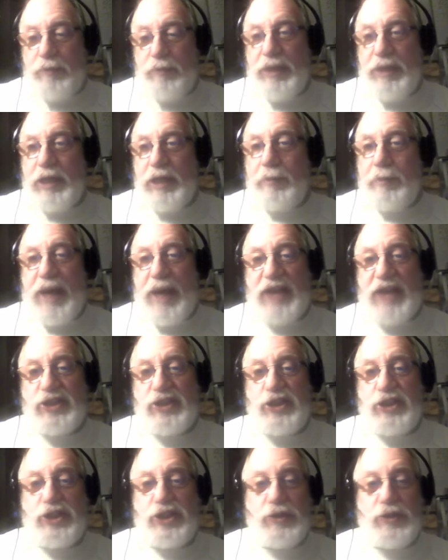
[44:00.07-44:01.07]
Talmudic
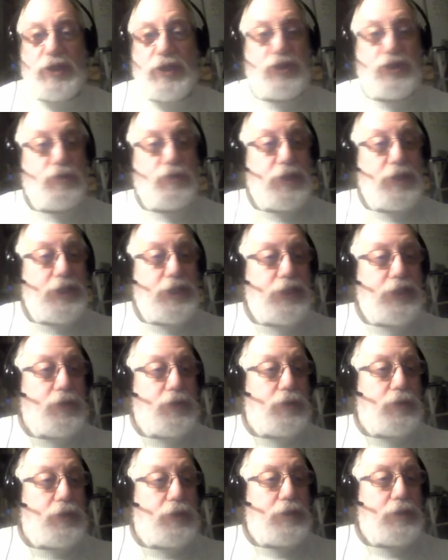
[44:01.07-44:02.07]
passage here that's really
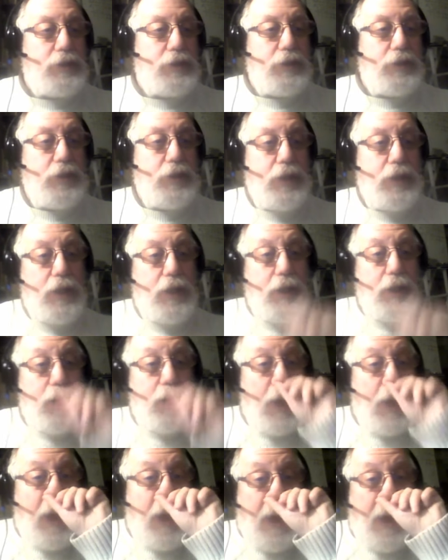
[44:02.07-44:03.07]
cool.
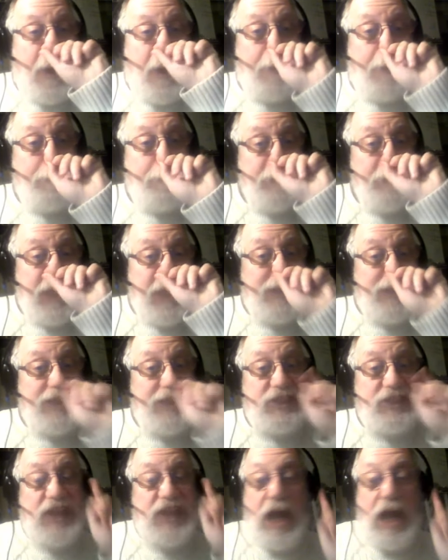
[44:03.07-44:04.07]

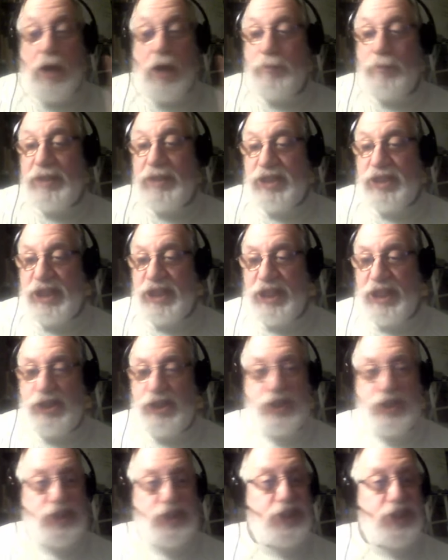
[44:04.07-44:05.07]
The Talmud
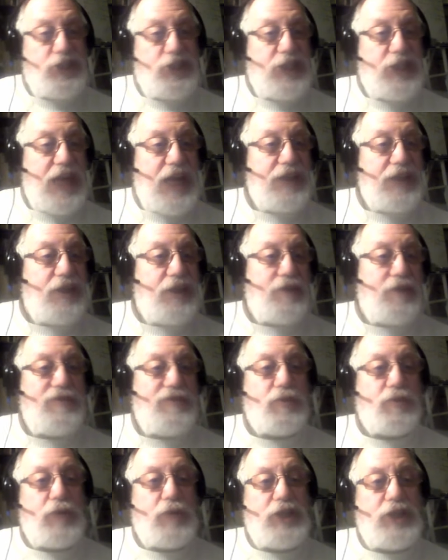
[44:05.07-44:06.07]
teaches the death
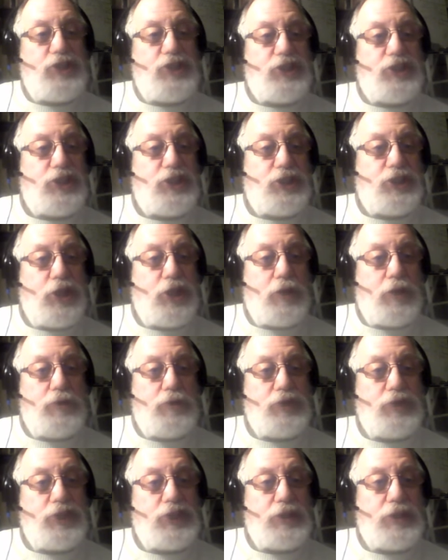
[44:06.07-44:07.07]
of the righteous
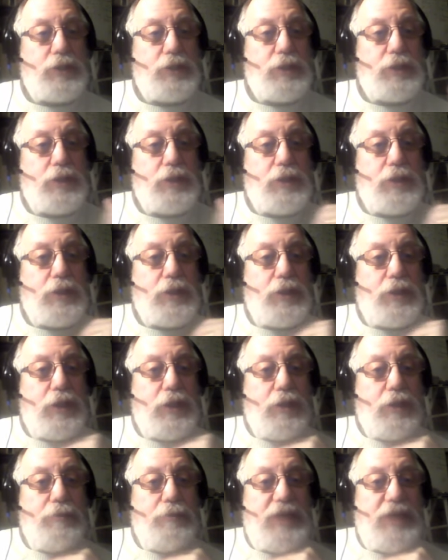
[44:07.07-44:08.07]
atones.
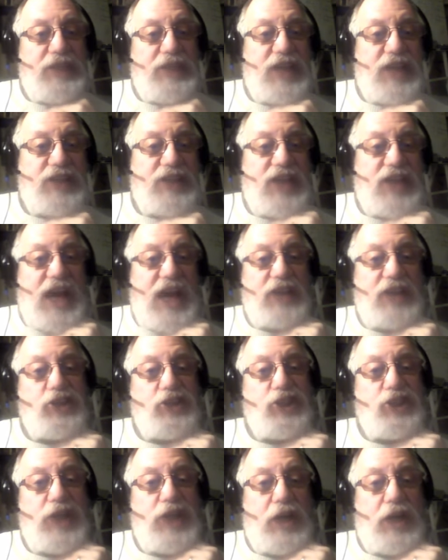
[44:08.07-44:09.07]

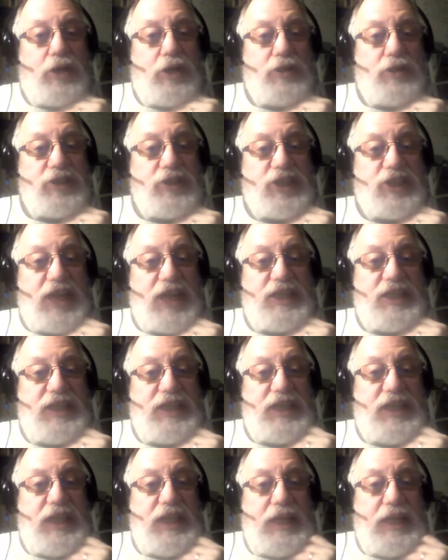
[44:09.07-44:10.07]
Mitatan shel
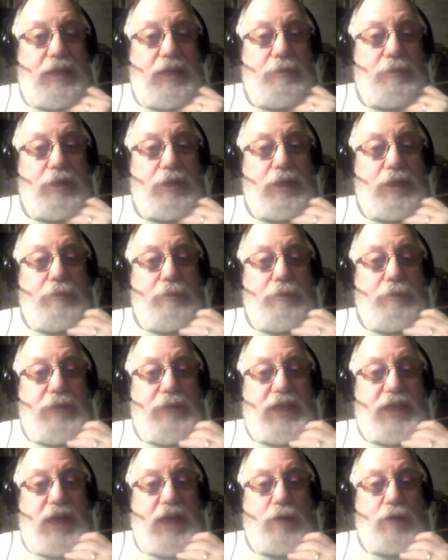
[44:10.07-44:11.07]
tzadikim
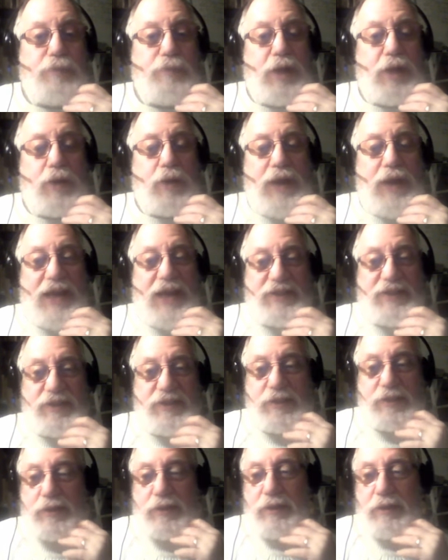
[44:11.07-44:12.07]

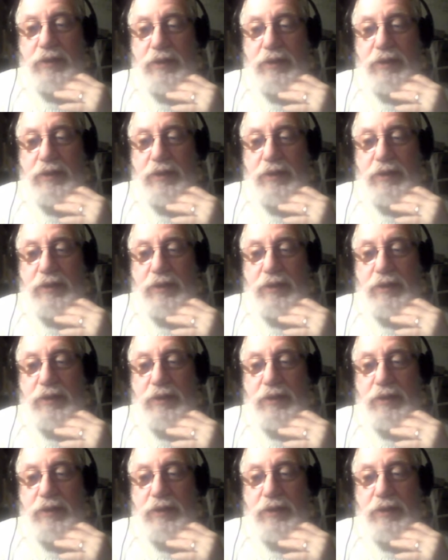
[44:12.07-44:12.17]
mikarparet.